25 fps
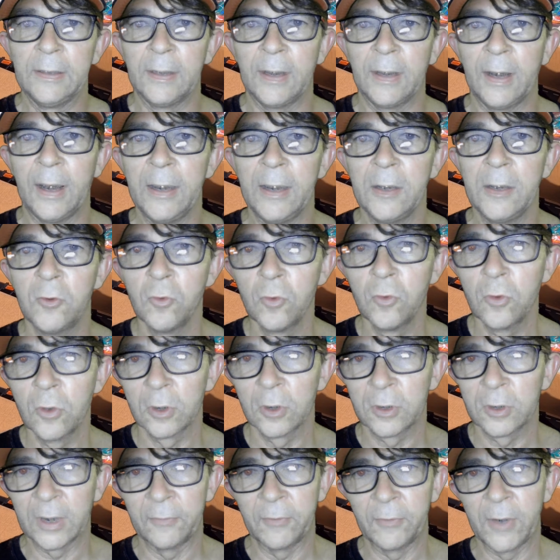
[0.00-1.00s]
I
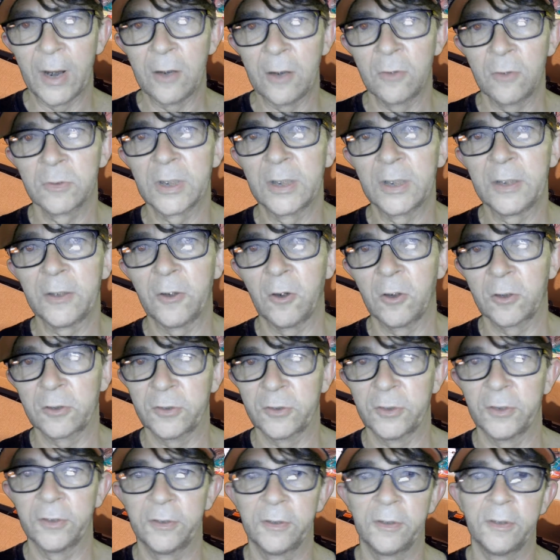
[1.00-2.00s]
googled around a lot
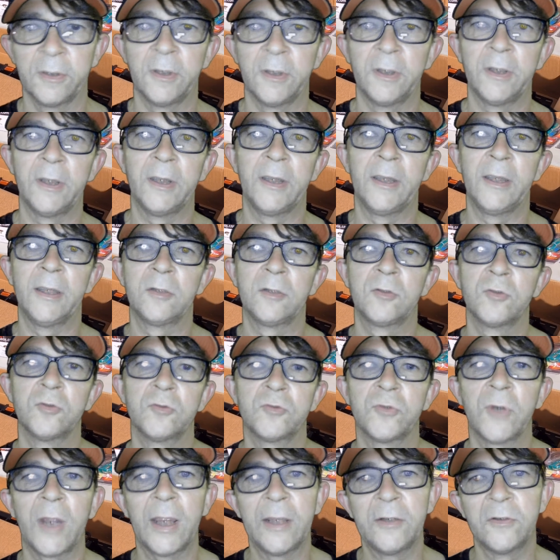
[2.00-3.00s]
to
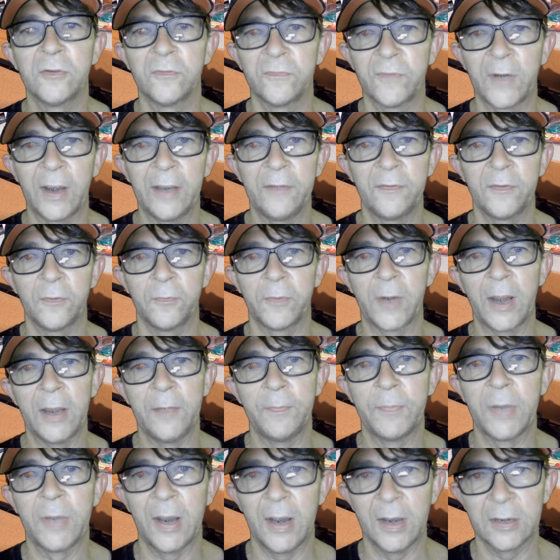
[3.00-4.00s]
try to find the
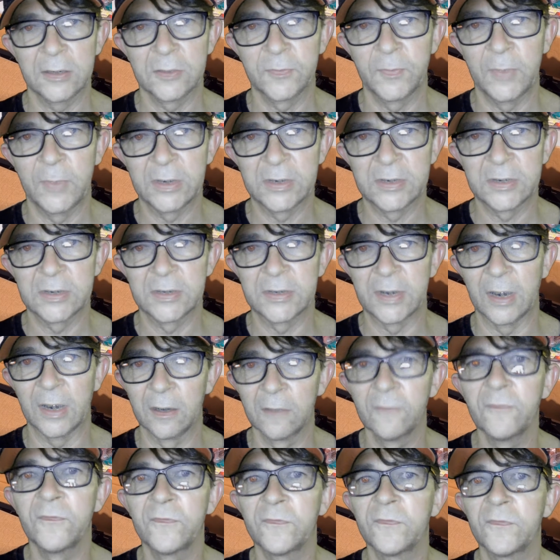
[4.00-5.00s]
right parts
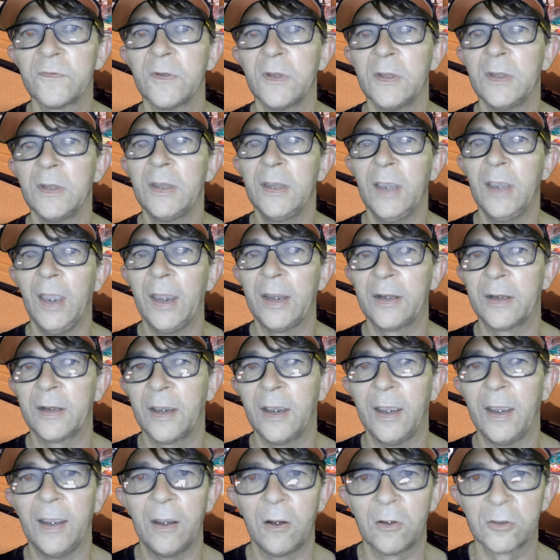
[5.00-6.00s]
myself, and
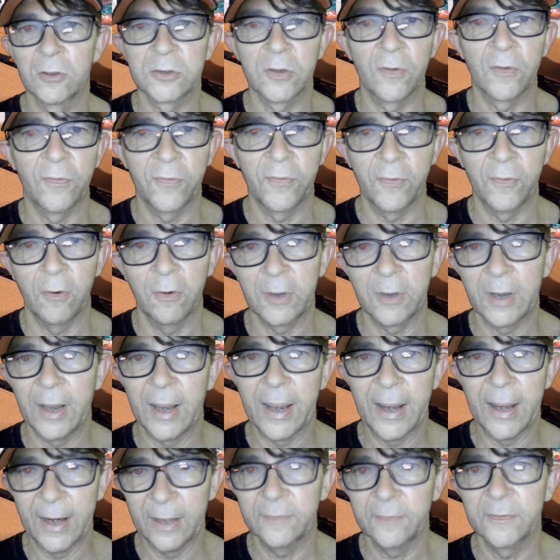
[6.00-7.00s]
I also thought I
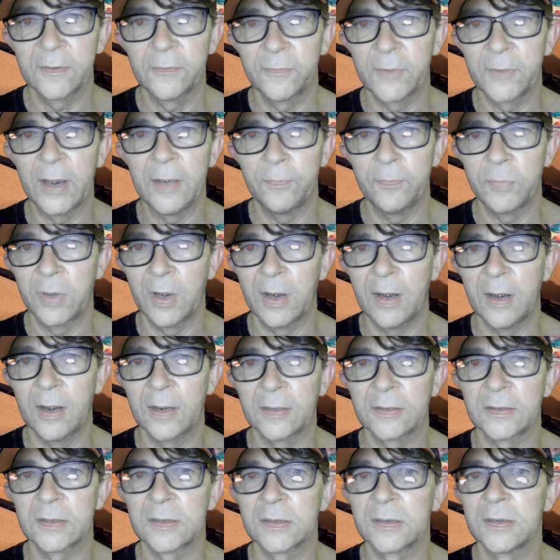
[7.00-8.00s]
had the right
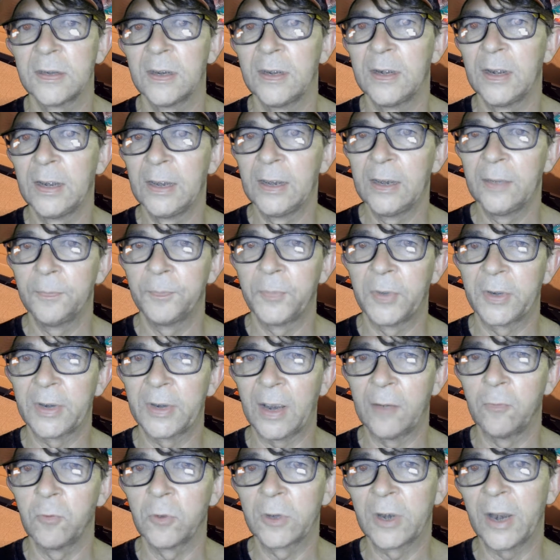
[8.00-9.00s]
parts, but
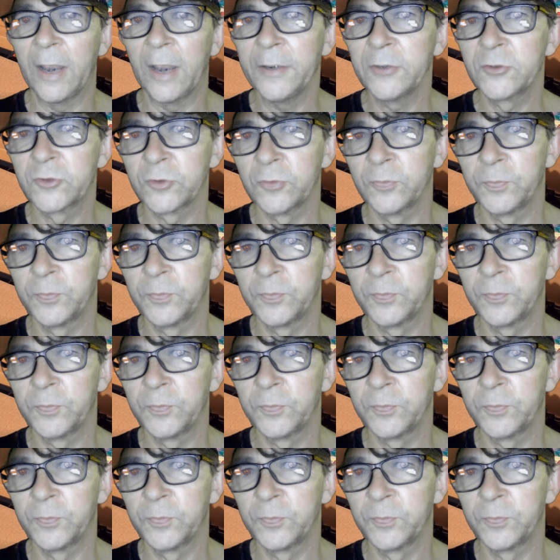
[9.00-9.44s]
I would like to